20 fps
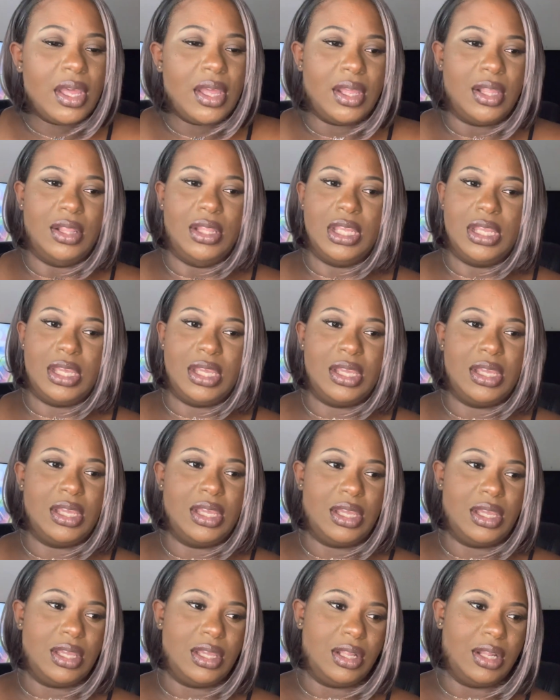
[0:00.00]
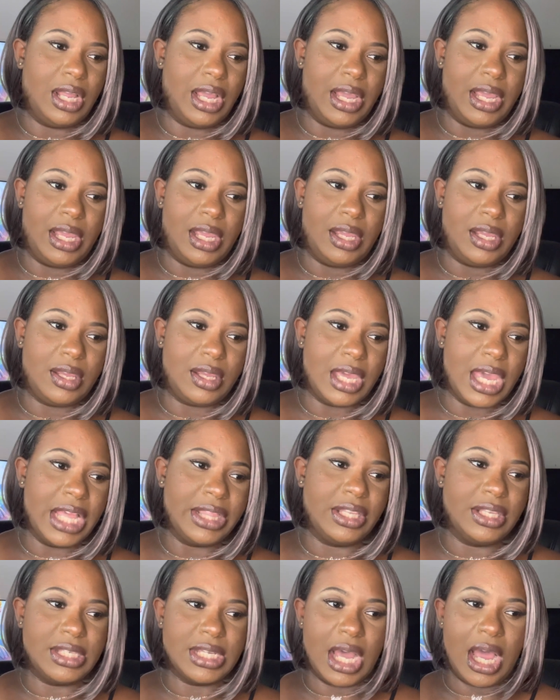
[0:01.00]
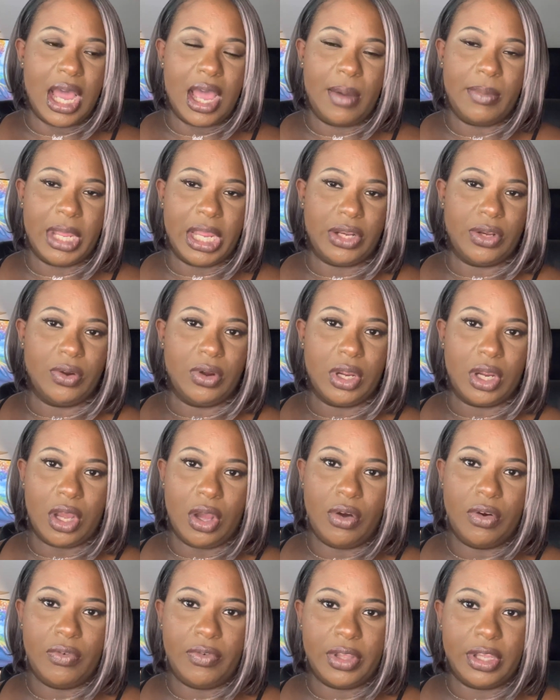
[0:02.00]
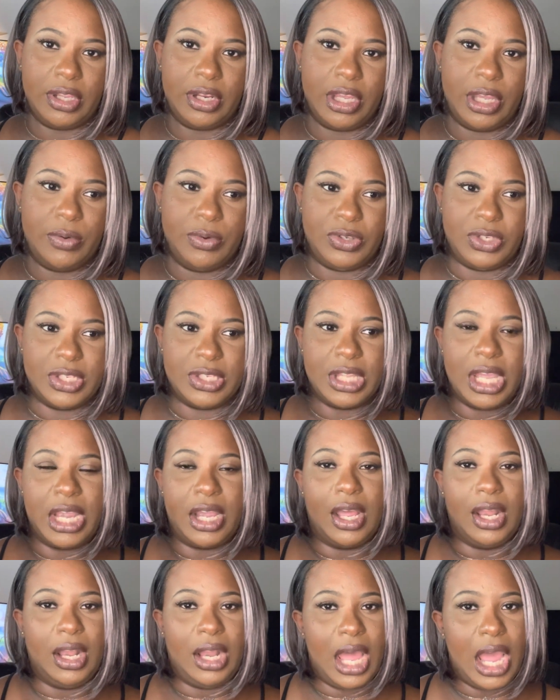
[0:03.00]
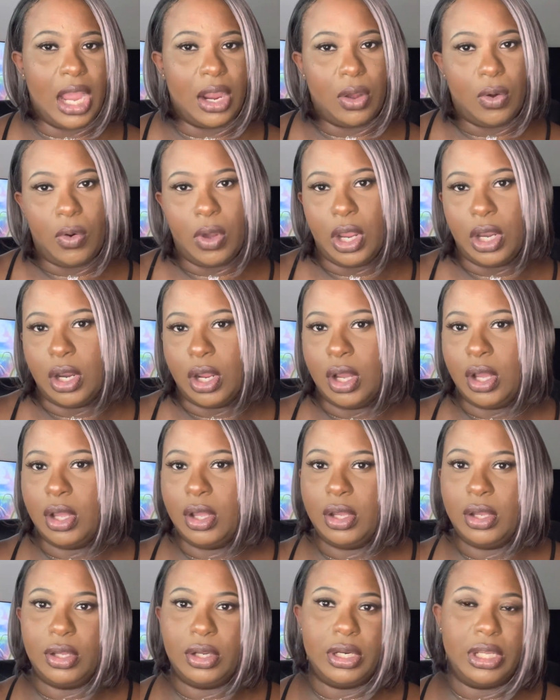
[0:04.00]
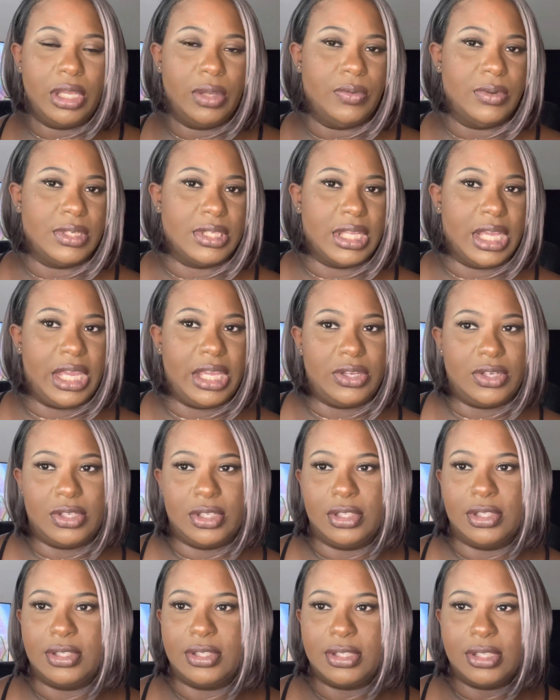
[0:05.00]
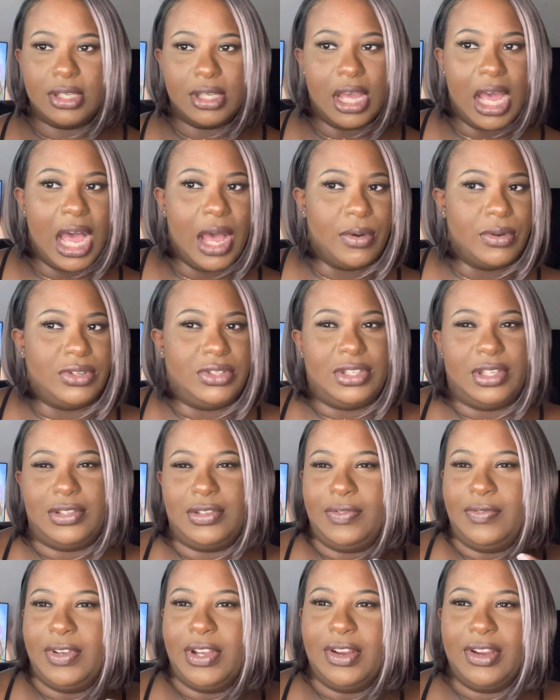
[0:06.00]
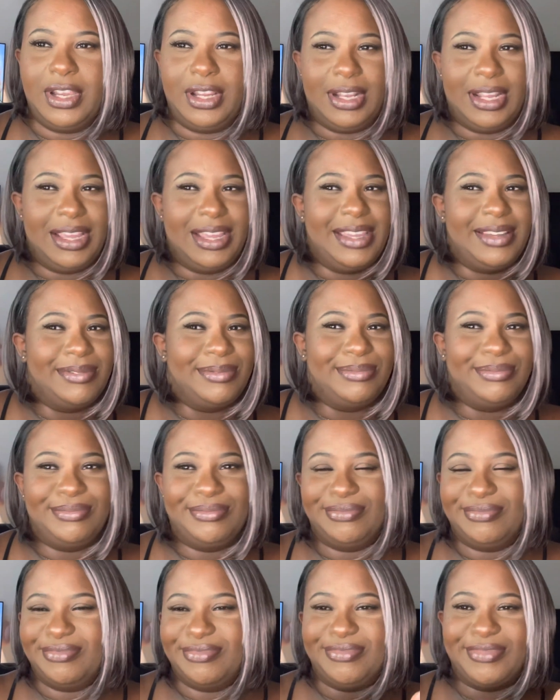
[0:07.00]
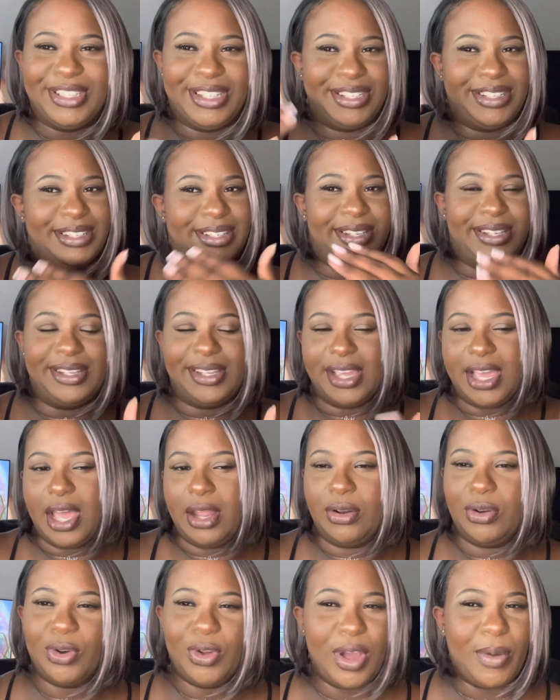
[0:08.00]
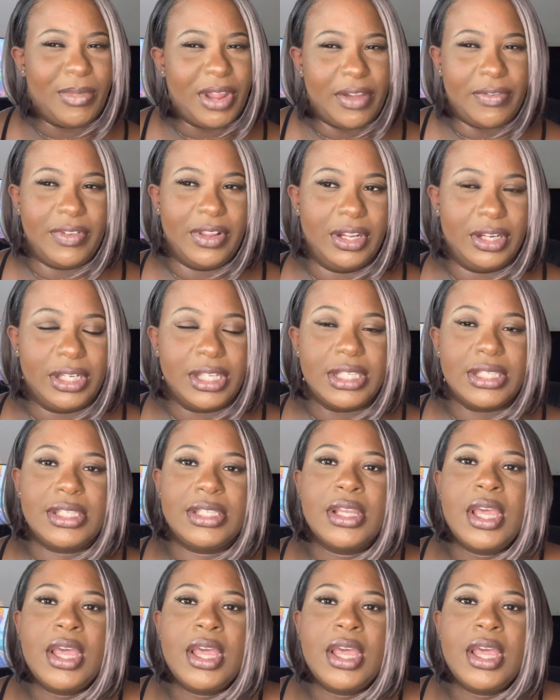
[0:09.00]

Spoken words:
the like at the time, like during COVID, it was just like a lot going on. It was like just, I was just very like, I don't know, I'm not feeling this.